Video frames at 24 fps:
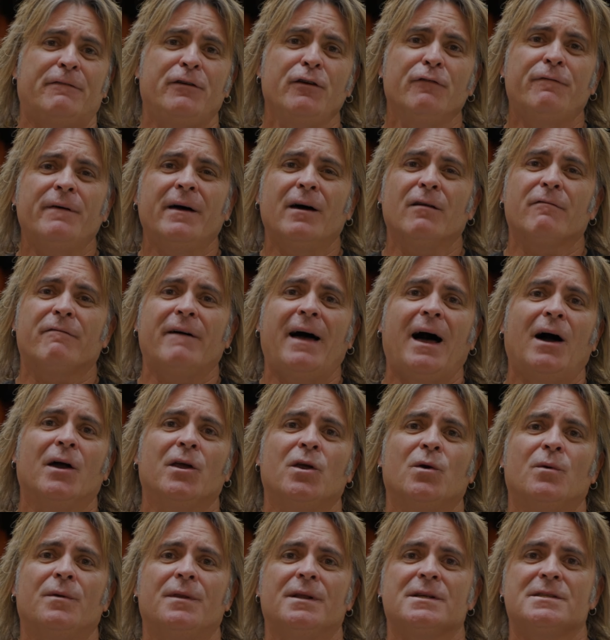if you found
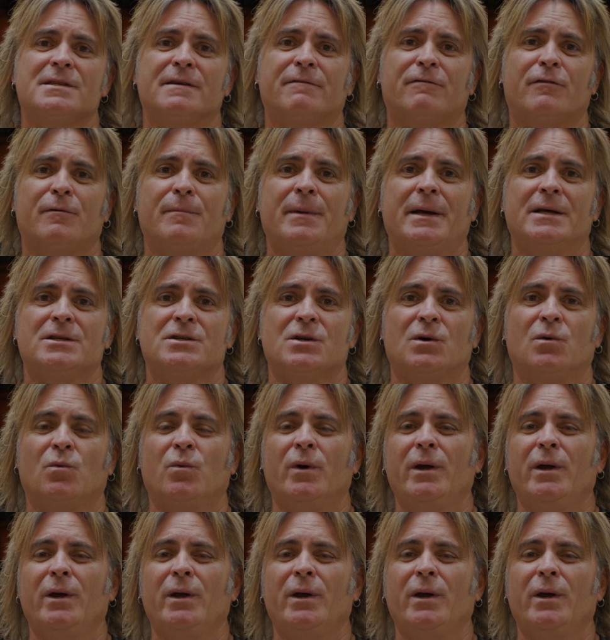value in this information,